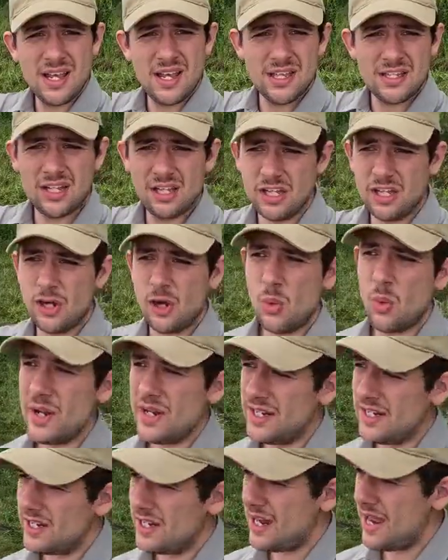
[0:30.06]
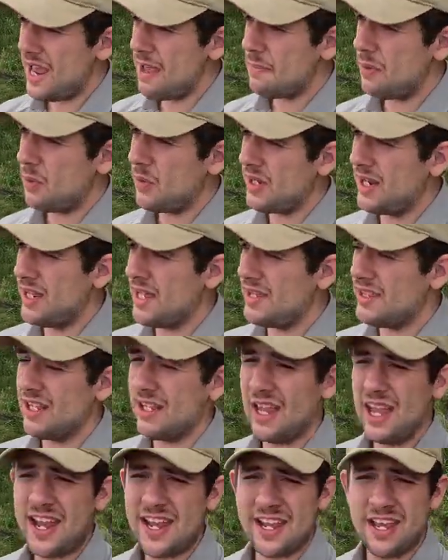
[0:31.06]
It's a little windy today, but we're gonna hit the
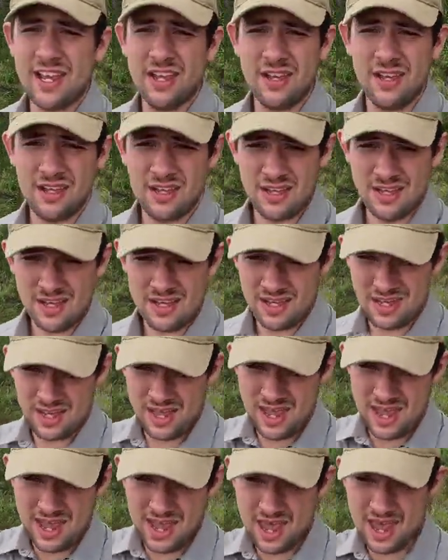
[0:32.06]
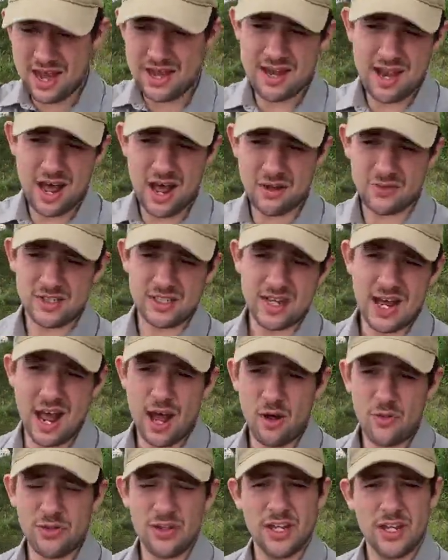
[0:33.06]
lake, head down
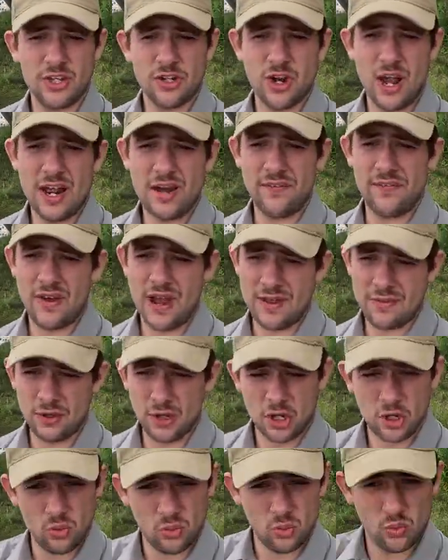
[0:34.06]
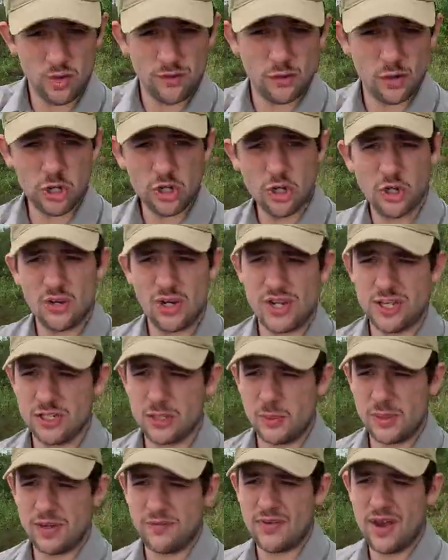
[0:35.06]
south, and try to find the river, creek,
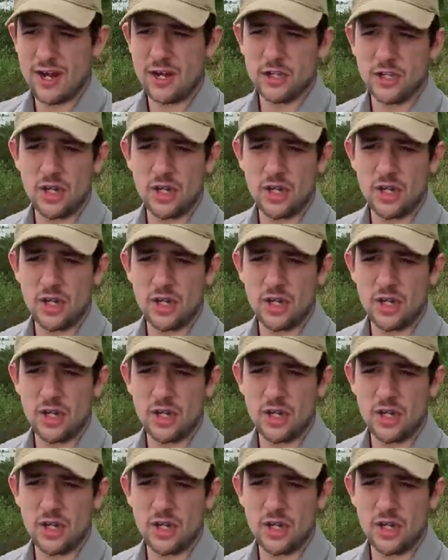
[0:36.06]
so we can find a